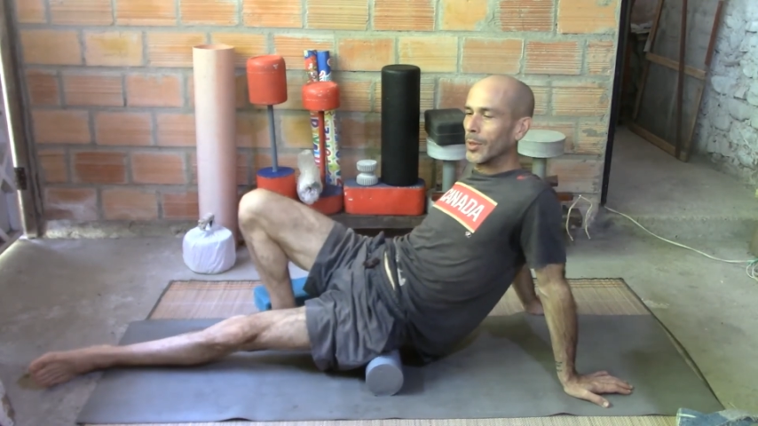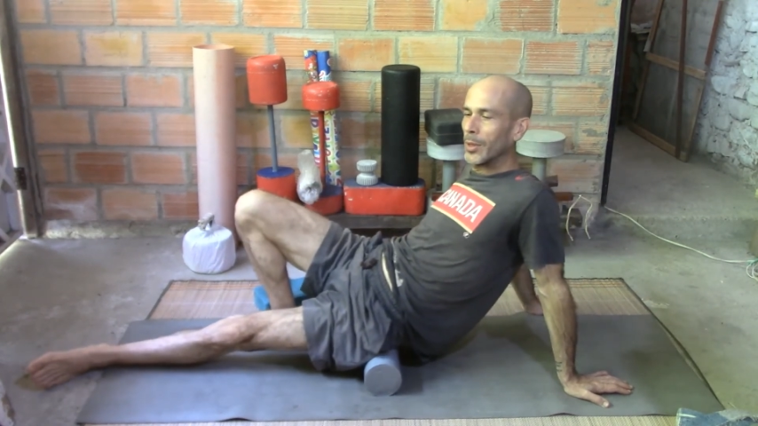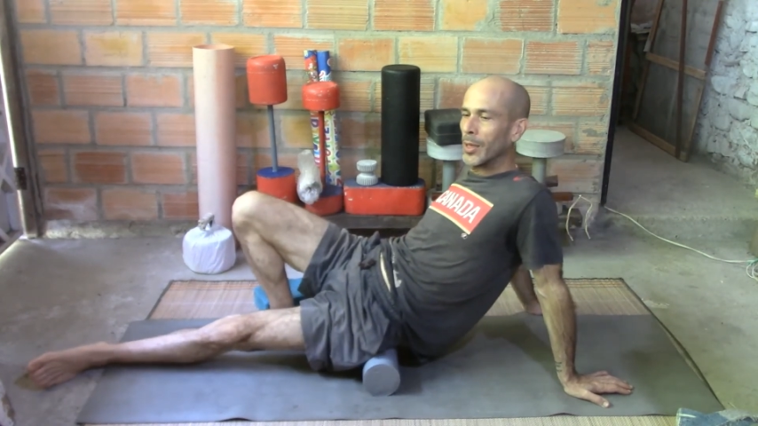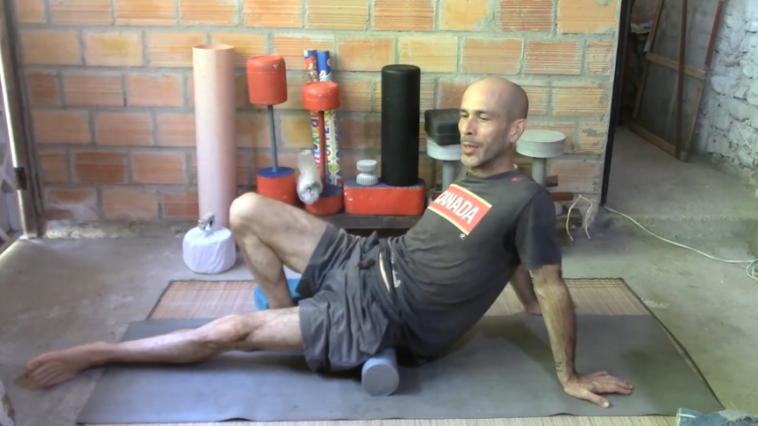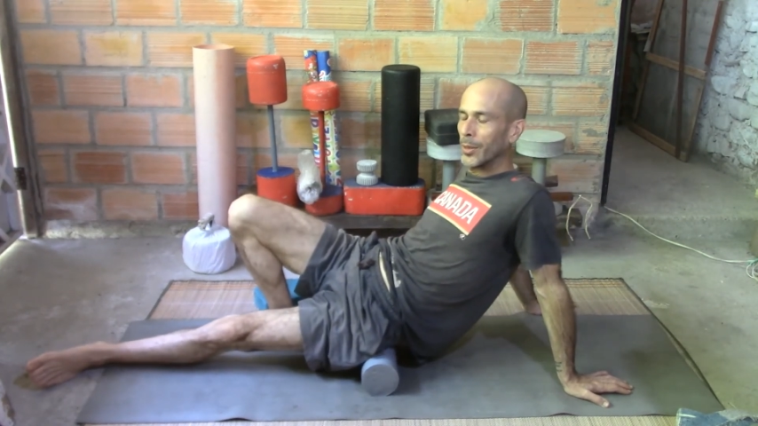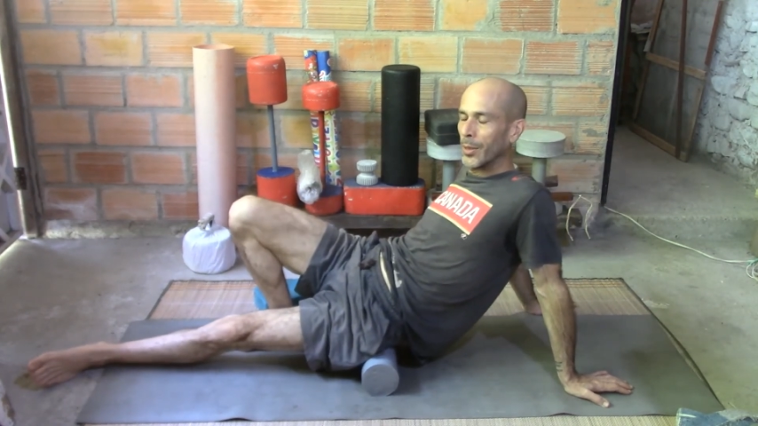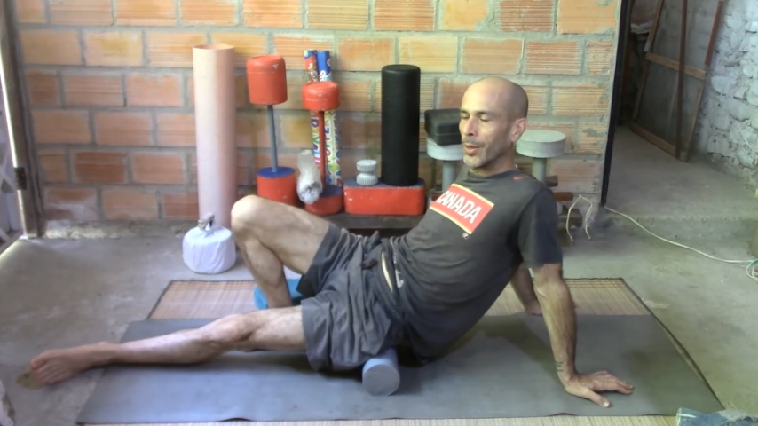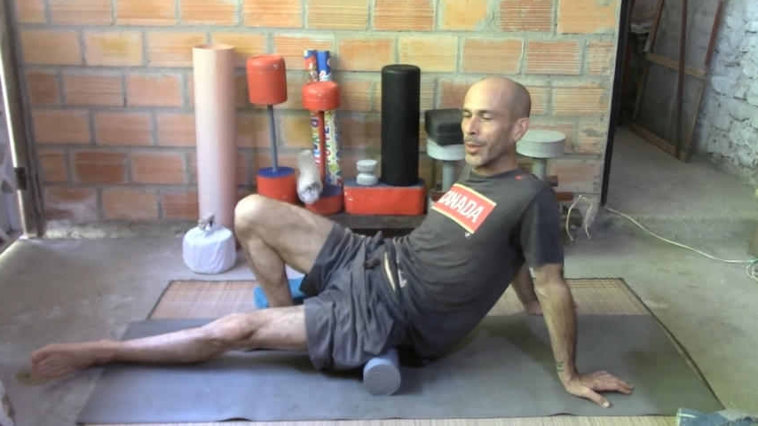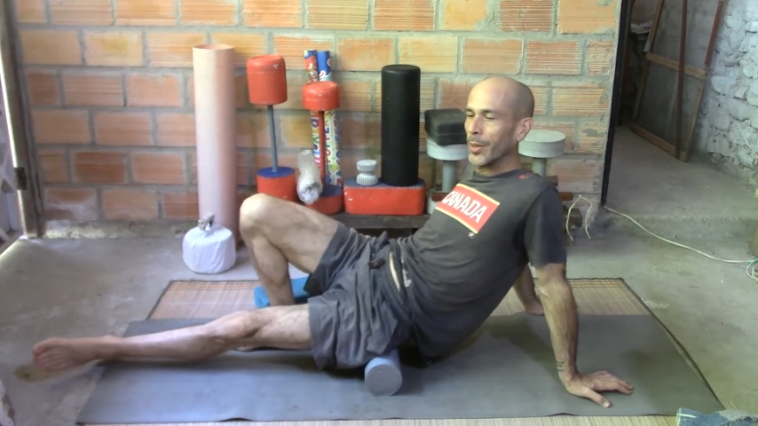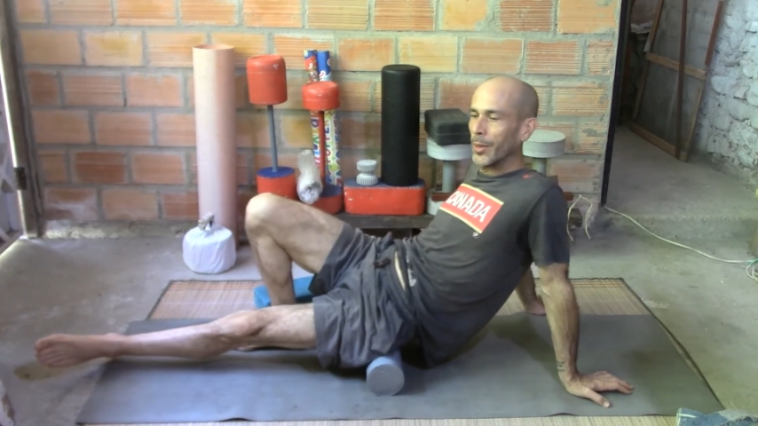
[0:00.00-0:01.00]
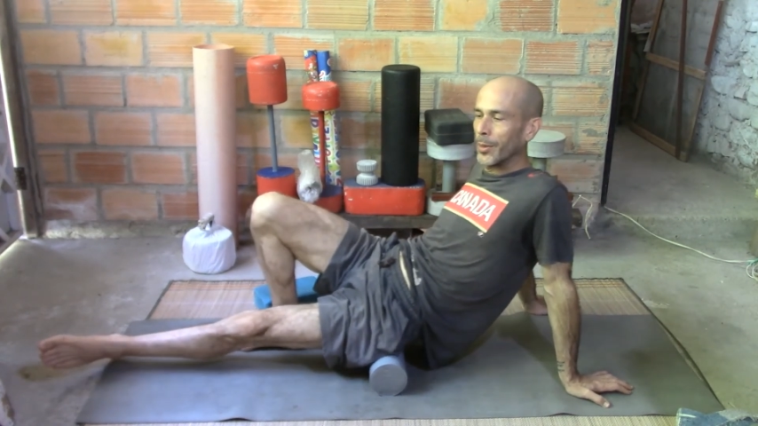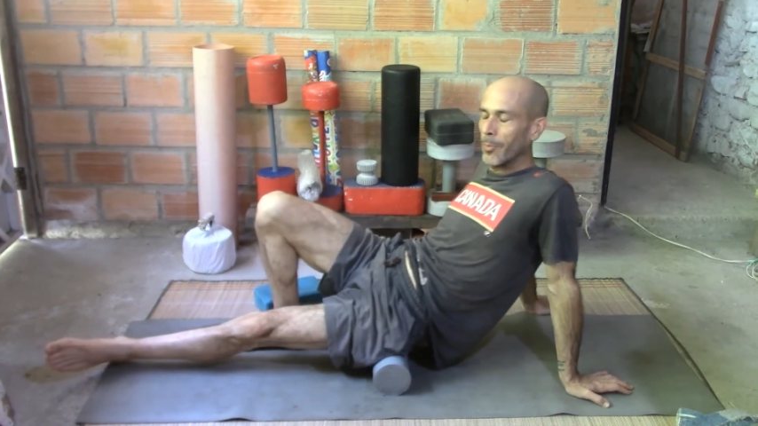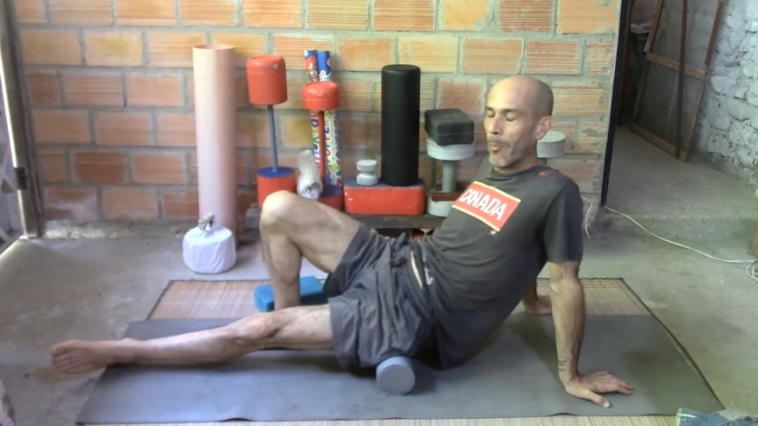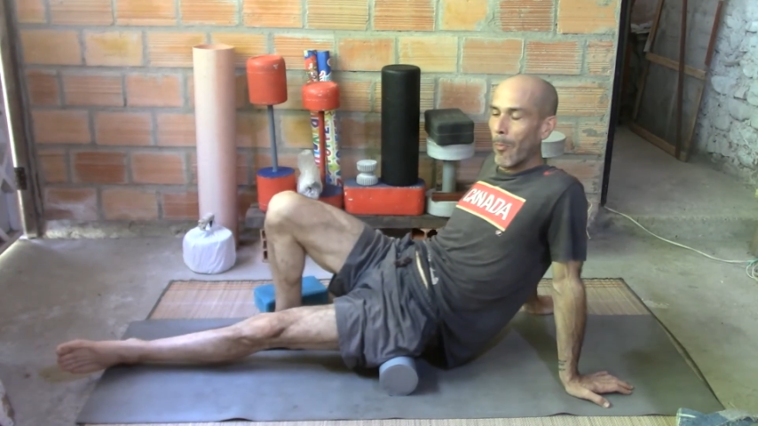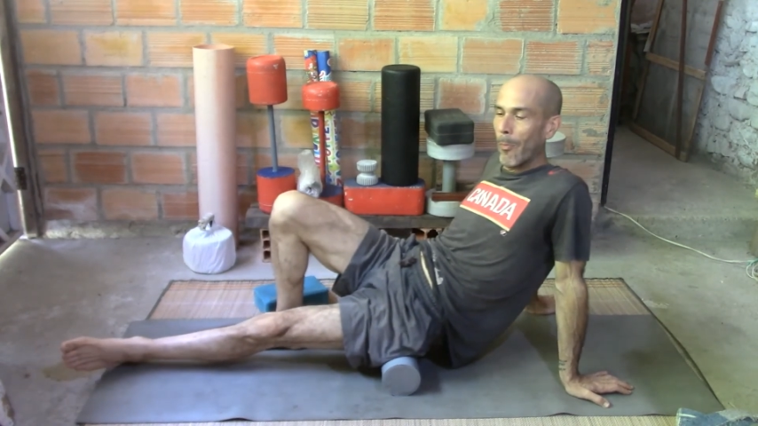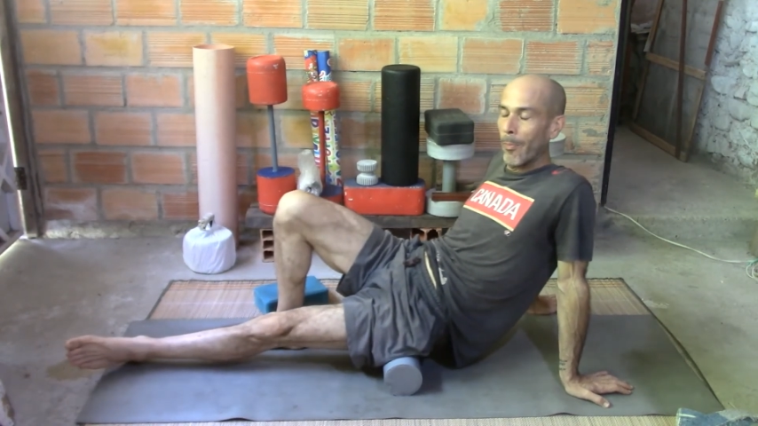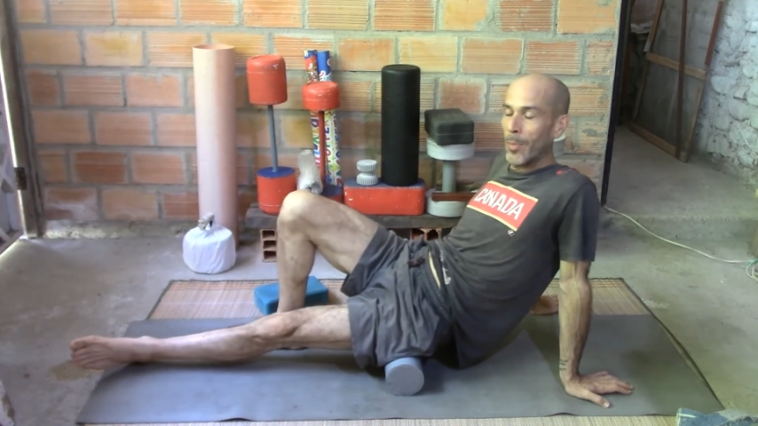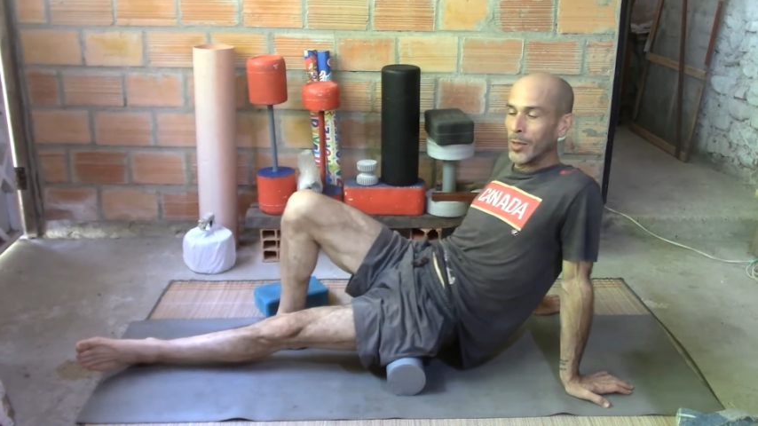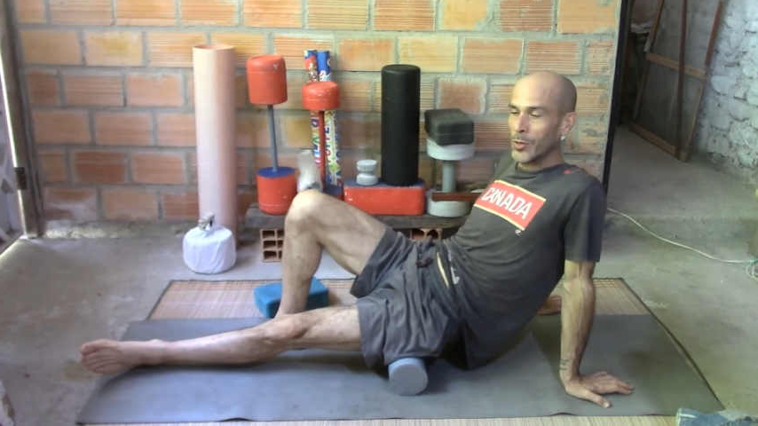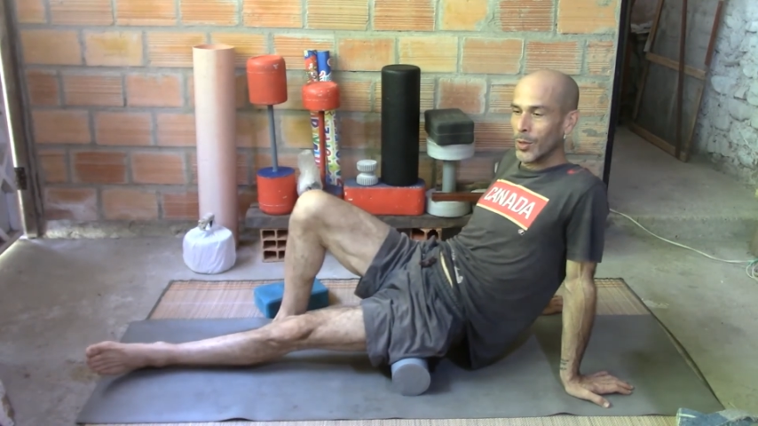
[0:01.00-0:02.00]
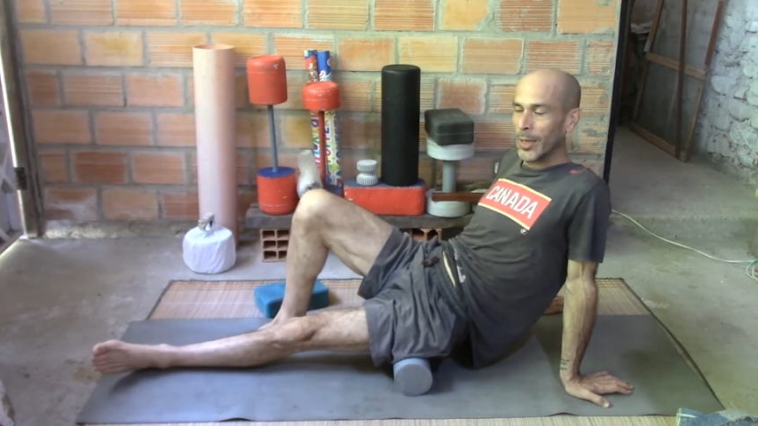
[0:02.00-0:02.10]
on the muscle